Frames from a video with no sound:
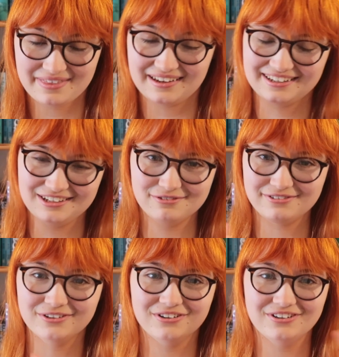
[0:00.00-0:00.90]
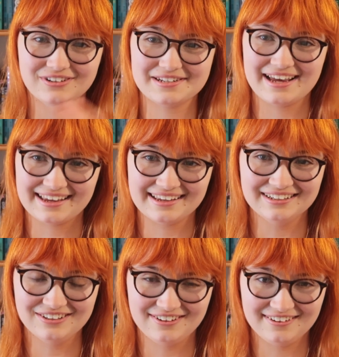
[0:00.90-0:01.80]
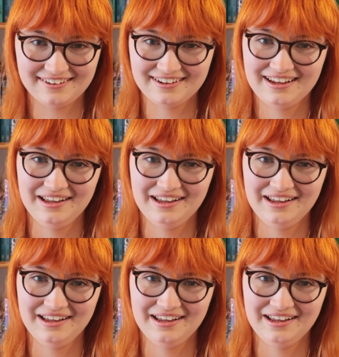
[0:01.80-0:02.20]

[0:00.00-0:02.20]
Thank you for tagging along.